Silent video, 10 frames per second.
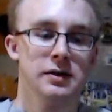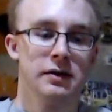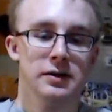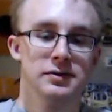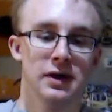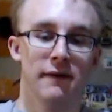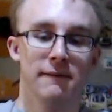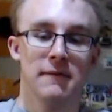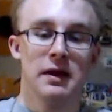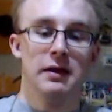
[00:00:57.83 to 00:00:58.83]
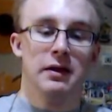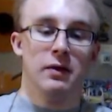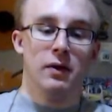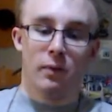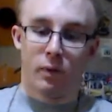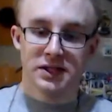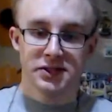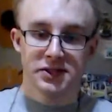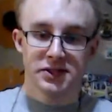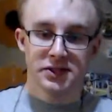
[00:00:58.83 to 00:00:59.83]
So once
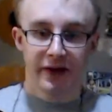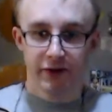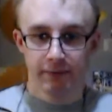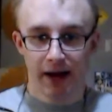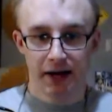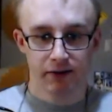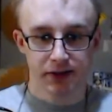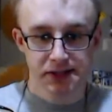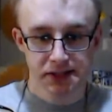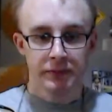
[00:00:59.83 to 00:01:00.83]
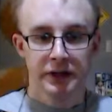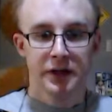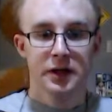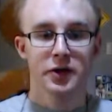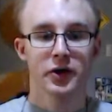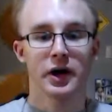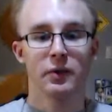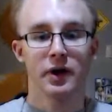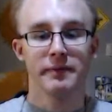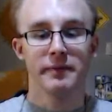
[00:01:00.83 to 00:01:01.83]
you have your pie crust, you're going to
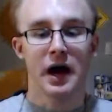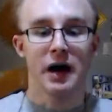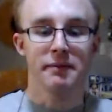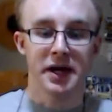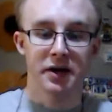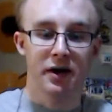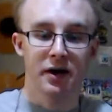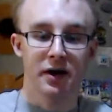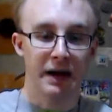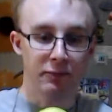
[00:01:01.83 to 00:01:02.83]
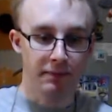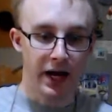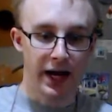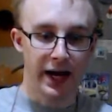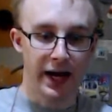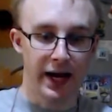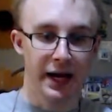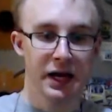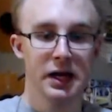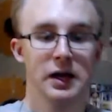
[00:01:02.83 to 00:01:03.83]
want to make your apple pie.
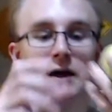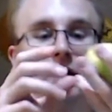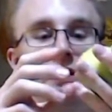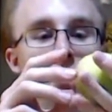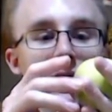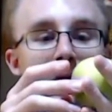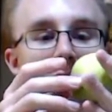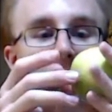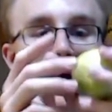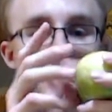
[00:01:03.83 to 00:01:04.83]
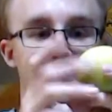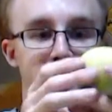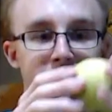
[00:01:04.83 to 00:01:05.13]
And to do